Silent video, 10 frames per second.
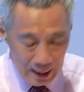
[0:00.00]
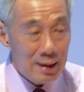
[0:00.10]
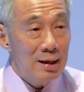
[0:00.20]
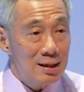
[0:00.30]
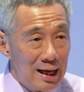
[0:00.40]

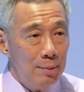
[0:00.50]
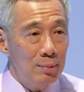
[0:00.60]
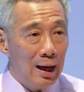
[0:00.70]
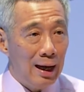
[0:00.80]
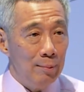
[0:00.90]
At the same
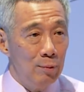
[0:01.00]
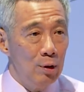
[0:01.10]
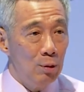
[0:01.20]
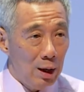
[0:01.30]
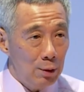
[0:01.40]
time,
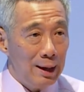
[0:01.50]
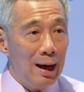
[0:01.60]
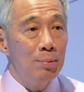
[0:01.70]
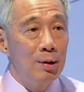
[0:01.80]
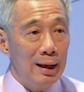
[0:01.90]
while we
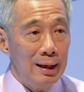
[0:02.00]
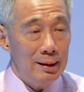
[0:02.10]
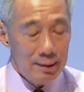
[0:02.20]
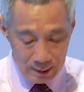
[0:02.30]
upgrade,